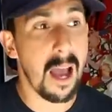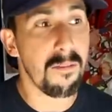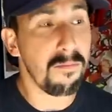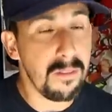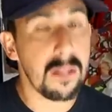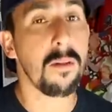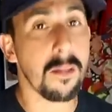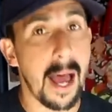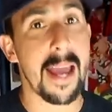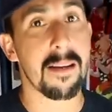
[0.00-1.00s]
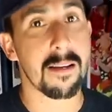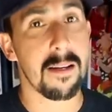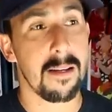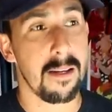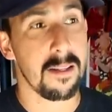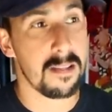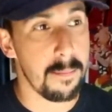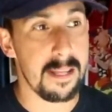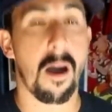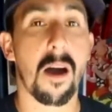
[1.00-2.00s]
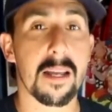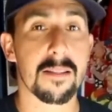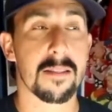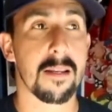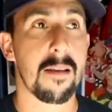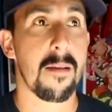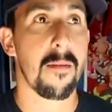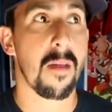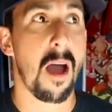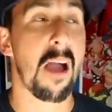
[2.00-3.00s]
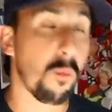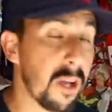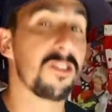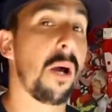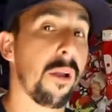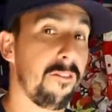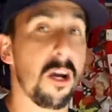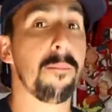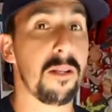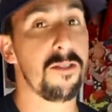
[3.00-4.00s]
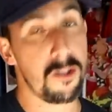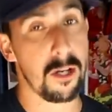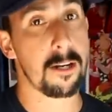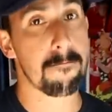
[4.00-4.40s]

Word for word: I feel like, to be honest, I wish I would have jumped in sooner.